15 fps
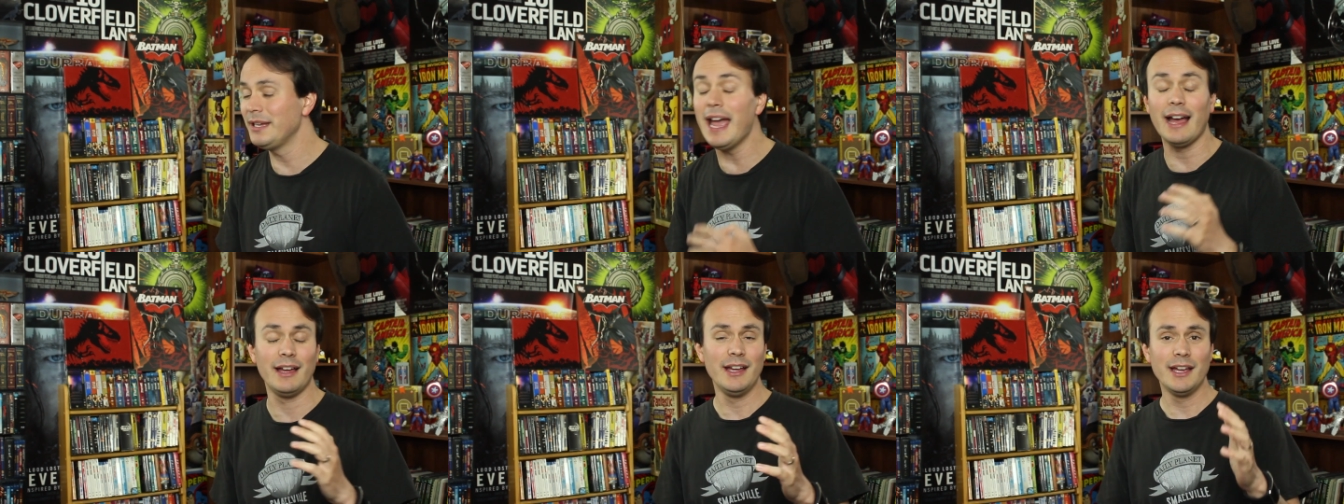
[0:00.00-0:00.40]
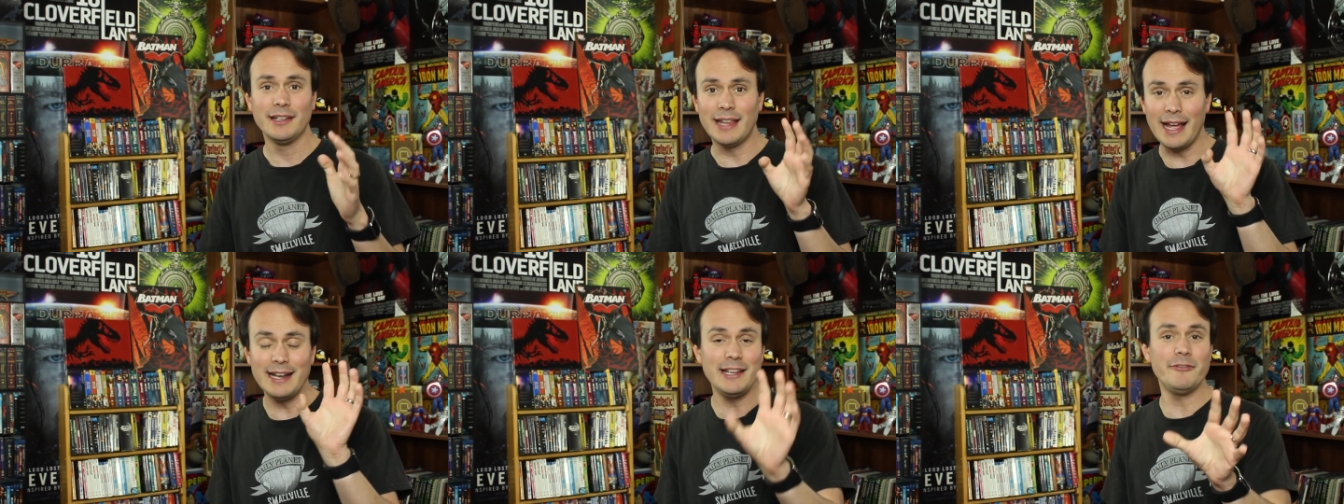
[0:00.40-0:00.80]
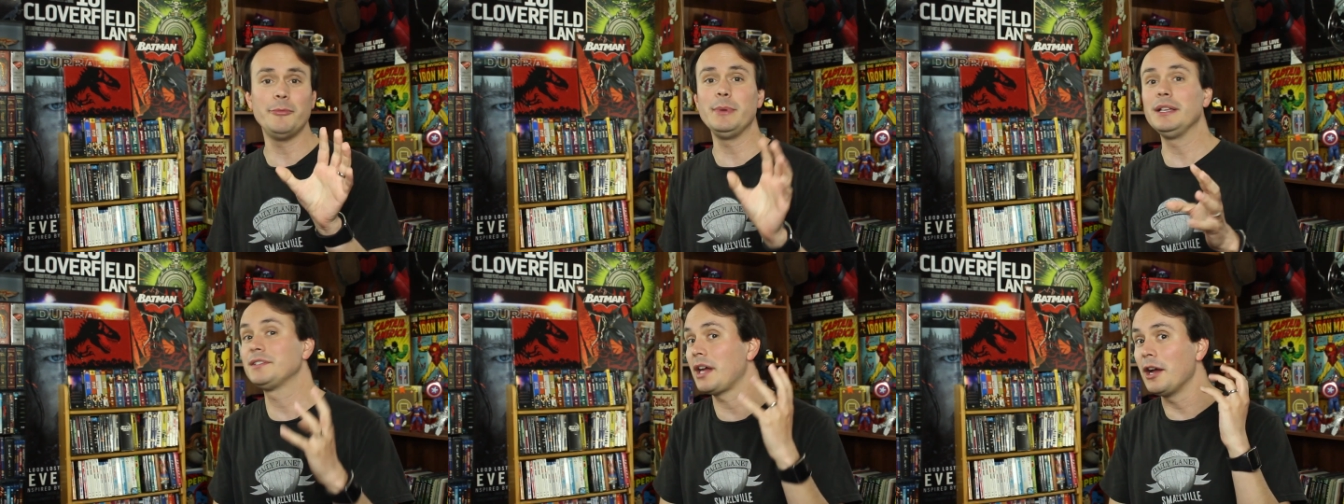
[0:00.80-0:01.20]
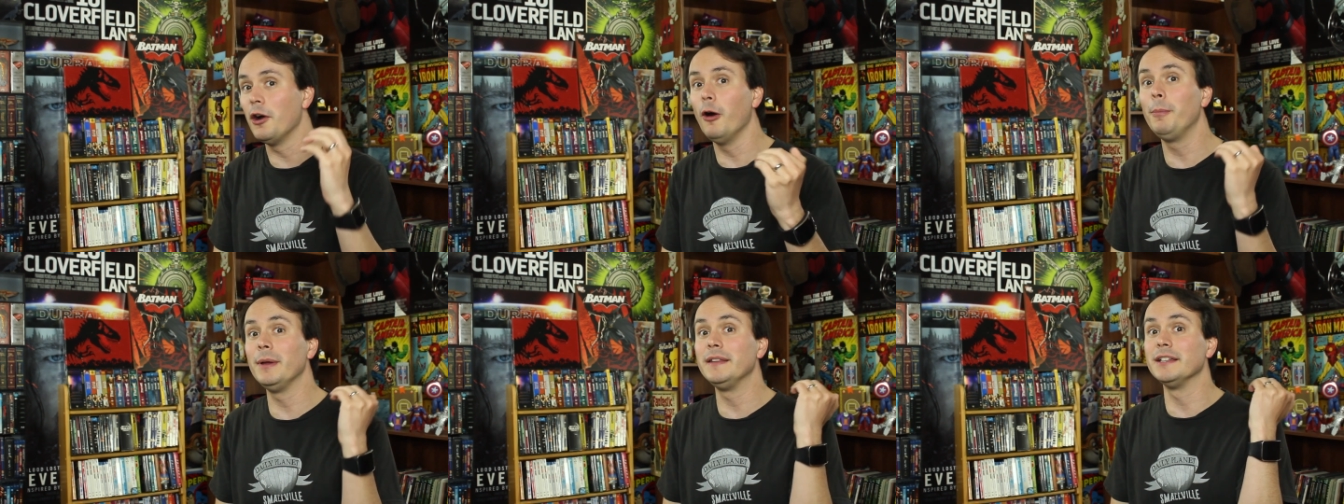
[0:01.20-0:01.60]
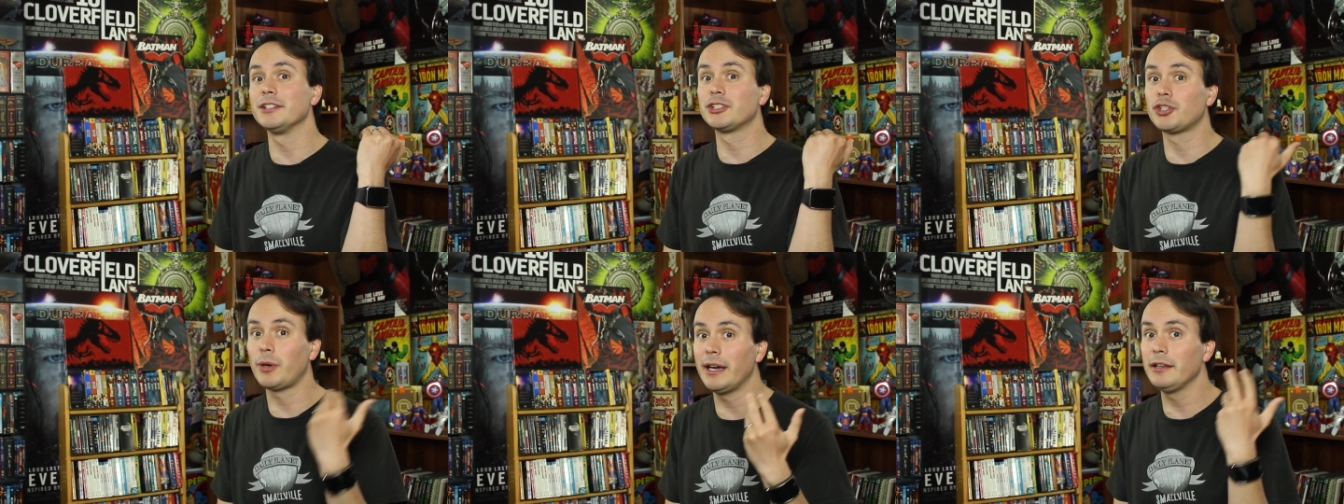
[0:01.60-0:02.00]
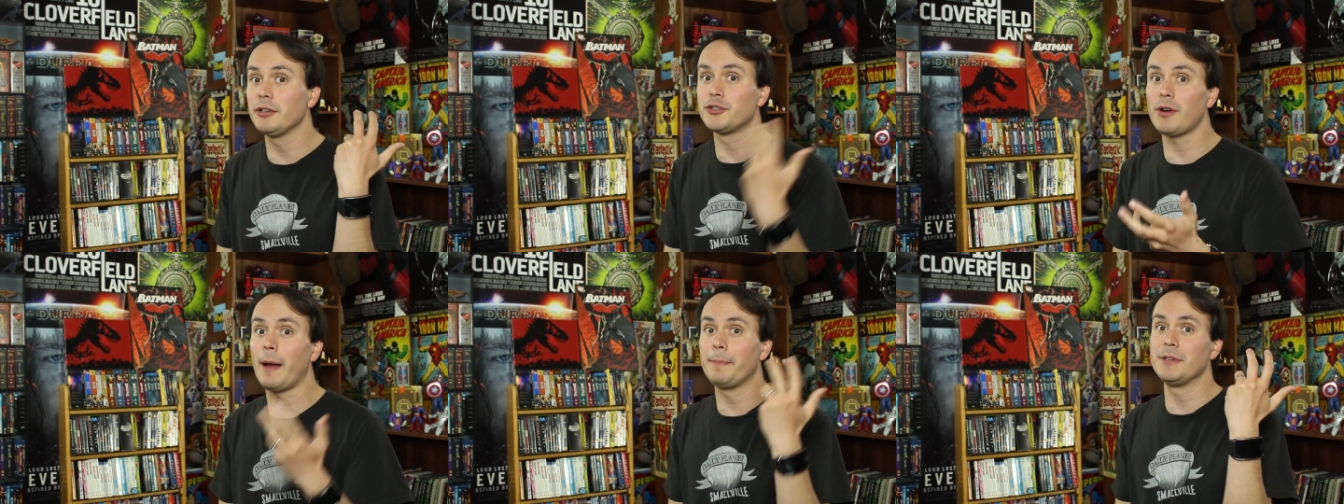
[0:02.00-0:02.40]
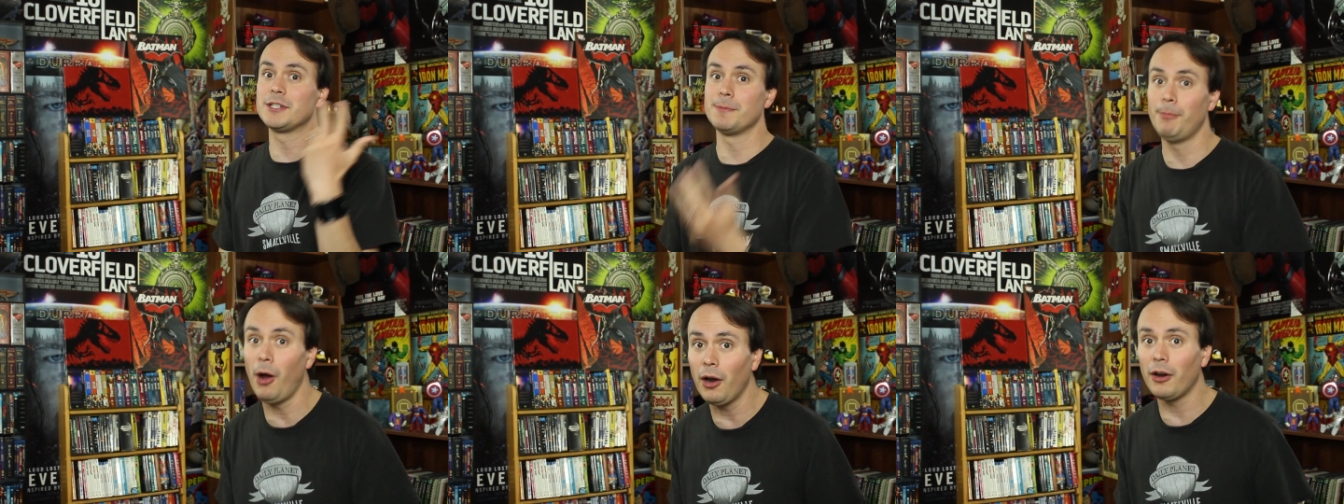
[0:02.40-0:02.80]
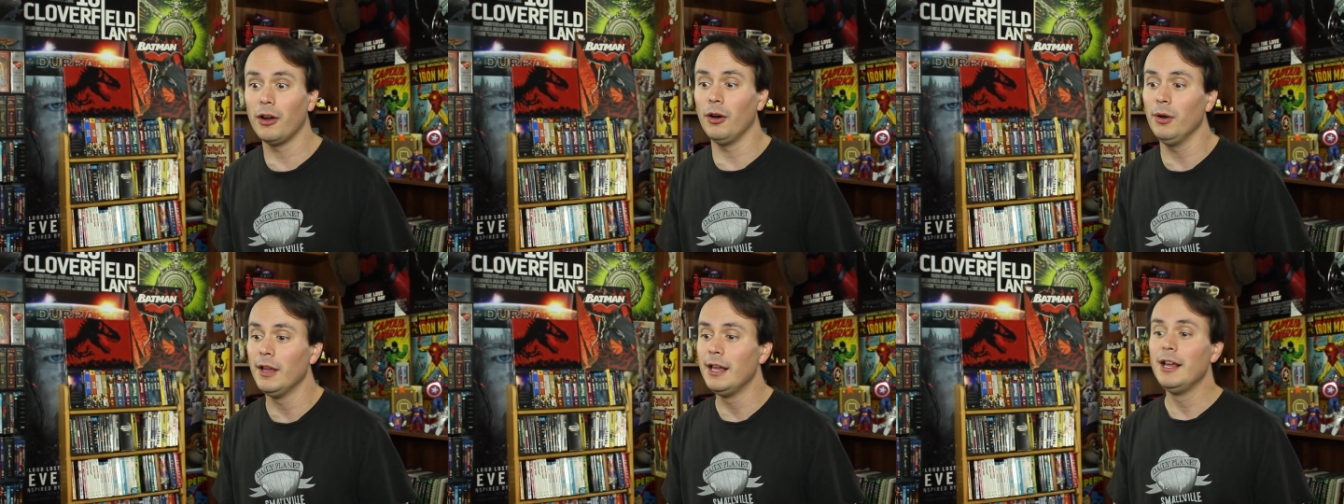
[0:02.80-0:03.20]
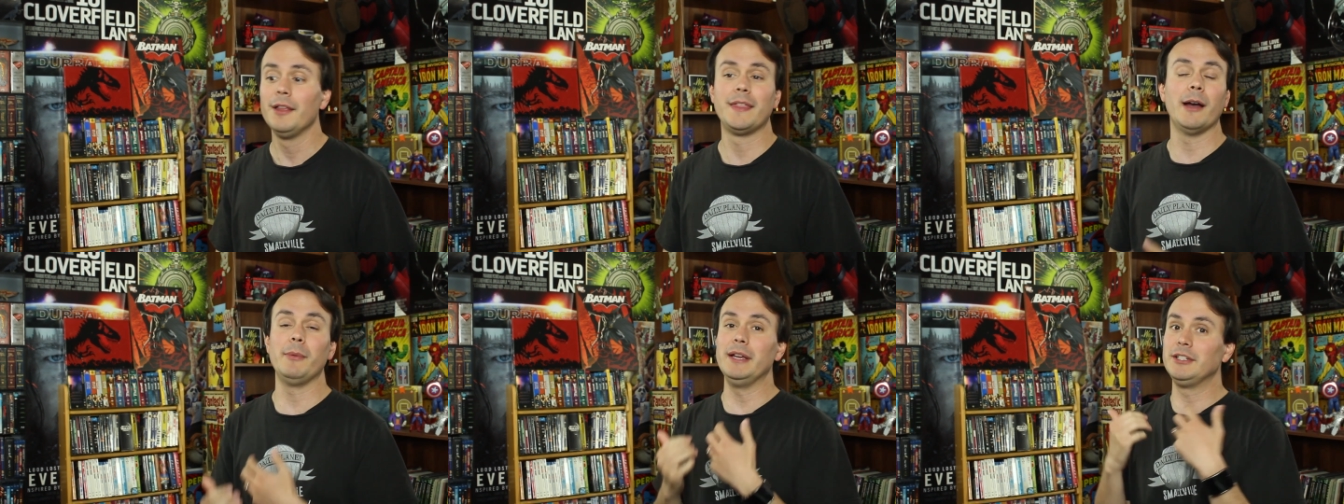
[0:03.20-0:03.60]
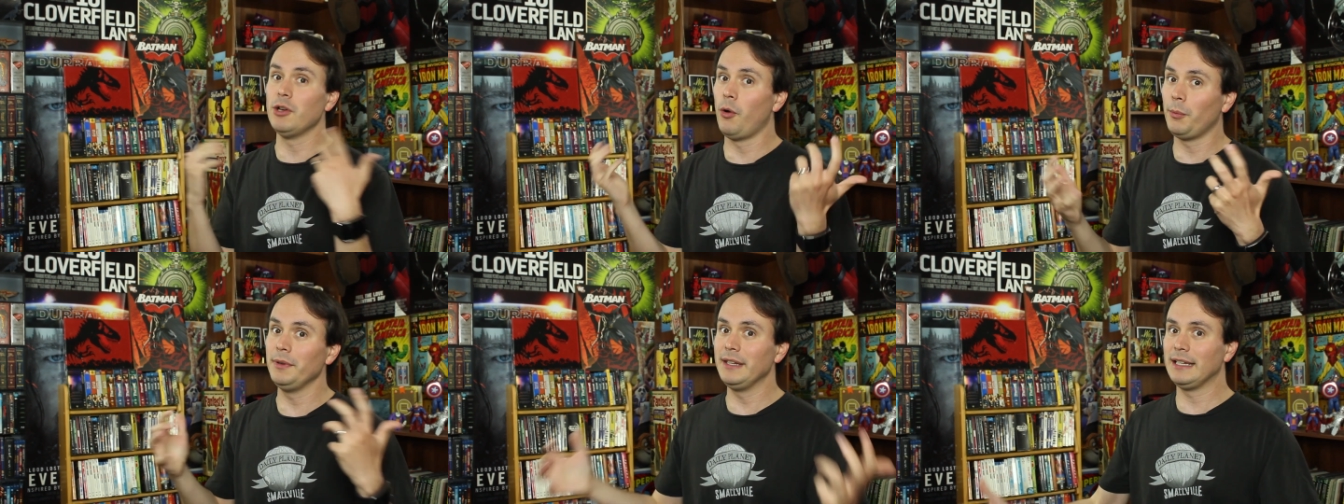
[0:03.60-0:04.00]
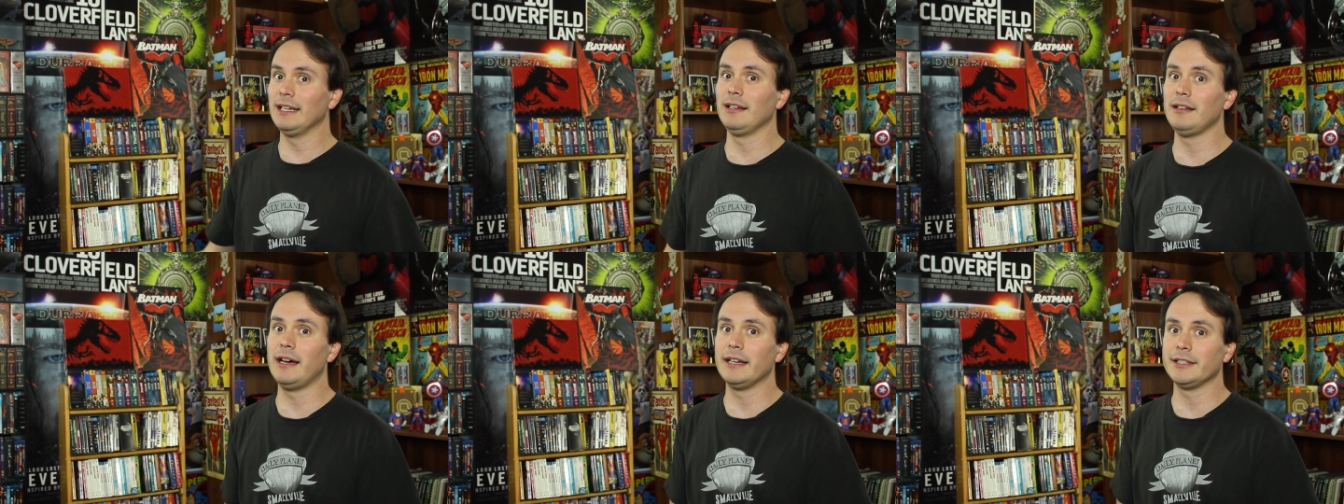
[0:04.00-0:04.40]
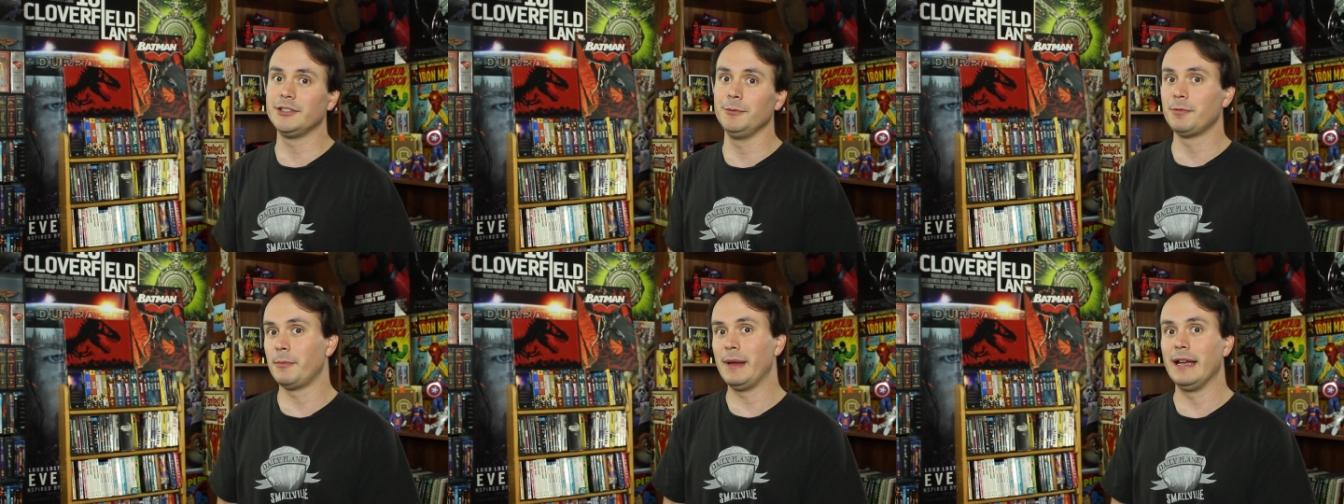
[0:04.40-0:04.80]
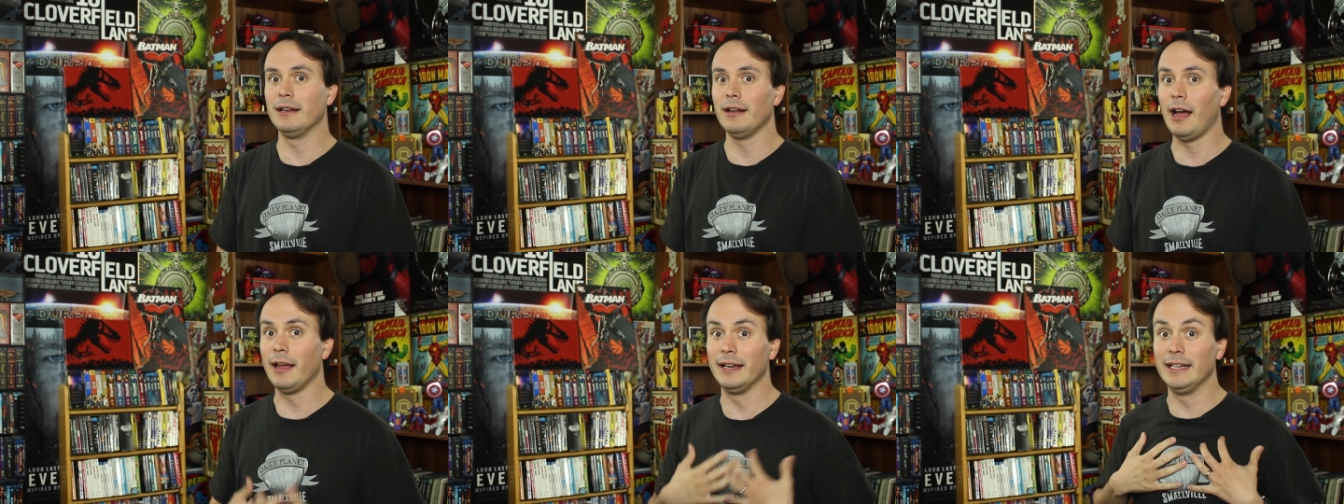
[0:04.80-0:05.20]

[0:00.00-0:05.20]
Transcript: yeah, that even means I hope in this trailer dropping tomorrow that we don't really get a lot of Superman.